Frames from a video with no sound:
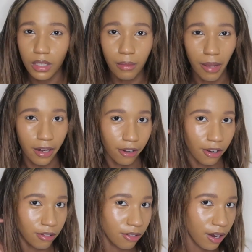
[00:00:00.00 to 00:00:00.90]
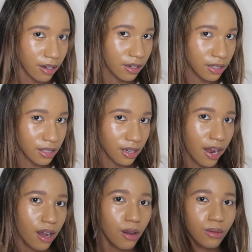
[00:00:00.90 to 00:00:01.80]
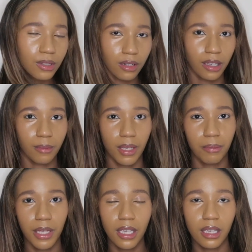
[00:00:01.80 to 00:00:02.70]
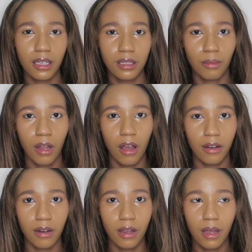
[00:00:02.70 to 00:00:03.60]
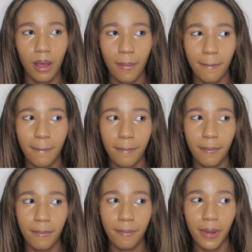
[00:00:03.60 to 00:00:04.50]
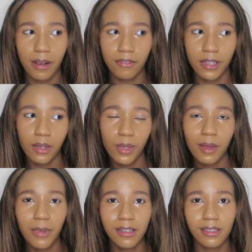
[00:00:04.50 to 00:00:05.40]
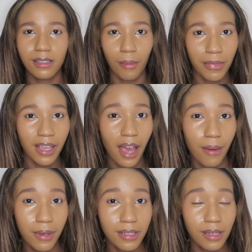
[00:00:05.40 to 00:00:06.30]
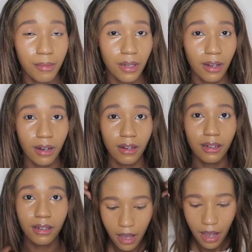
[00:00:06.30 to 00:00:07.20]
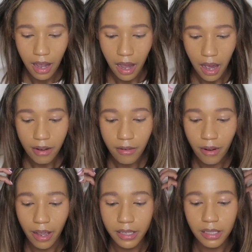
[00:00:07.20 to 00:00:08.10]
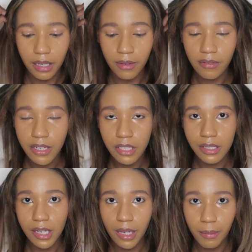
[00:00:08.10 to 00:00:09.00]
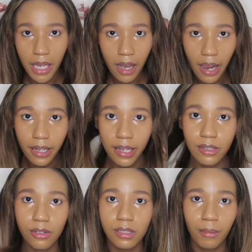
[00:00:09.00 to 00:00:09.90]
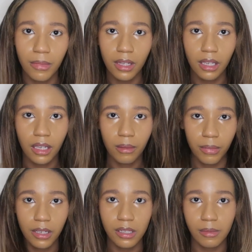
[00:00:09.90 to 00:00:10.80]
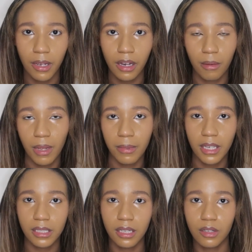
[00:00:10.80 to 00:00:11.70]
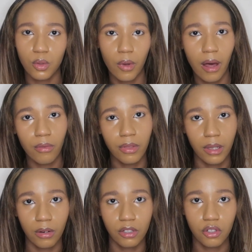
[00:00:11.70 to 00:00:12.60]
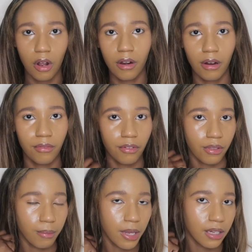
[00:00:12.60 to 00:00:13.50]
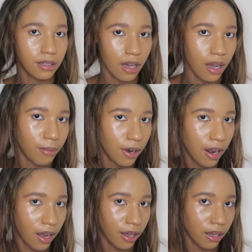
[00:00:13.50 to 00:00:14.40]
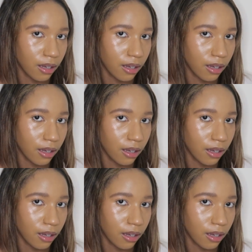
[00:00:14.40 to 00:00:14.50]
my hair color that it is now to like being pink to blonde, but I feel like we can make something happen similar. I don't know, guys, even if I just did like pink highlights or something, because my hair maybe isn't too healthy or strong enough for the pink dye, but I